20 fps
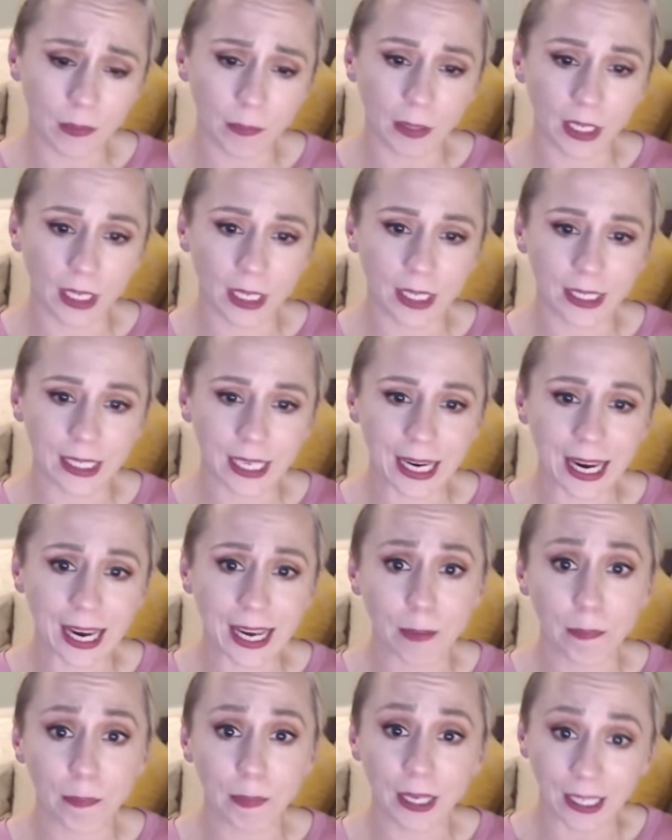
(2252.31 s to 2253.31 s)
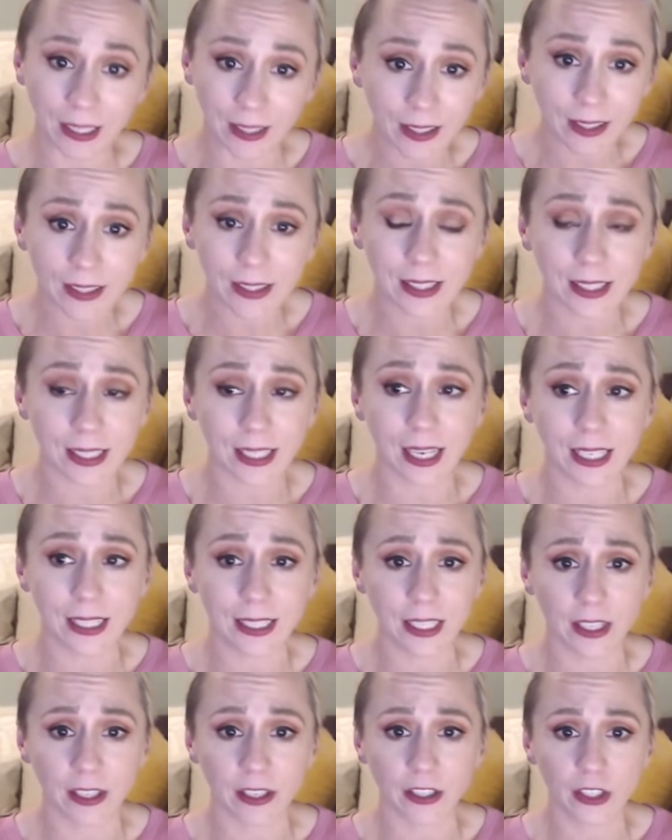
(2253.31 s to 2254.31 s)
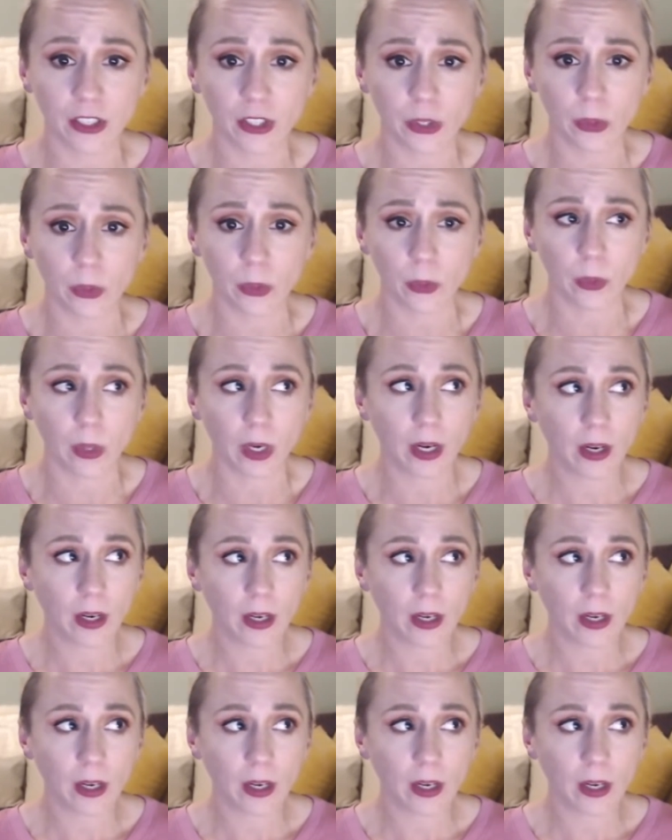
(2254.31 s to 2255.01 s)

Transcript: because I had opinions and I dared to